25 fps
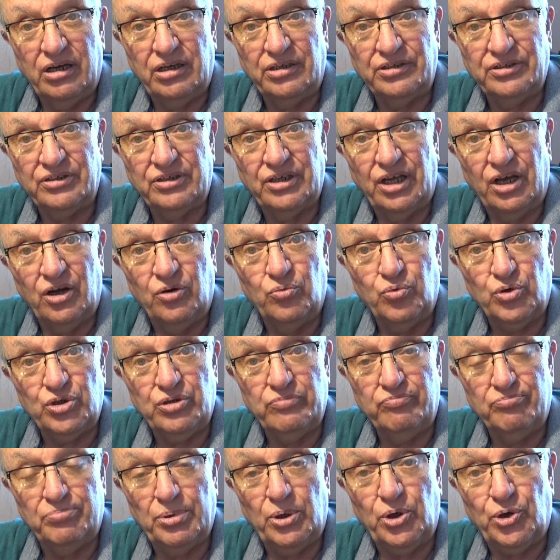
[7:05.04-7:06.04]
on a
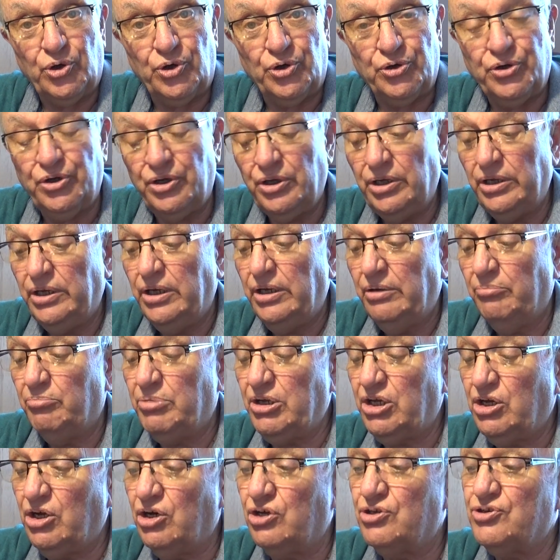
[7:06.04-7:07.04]
wooden board,
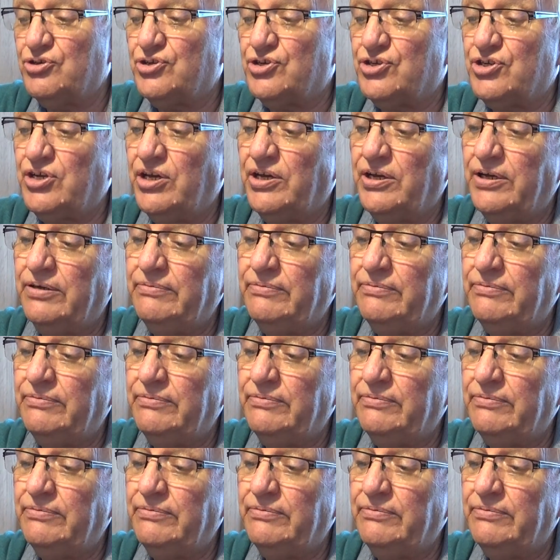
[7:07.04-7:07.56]
because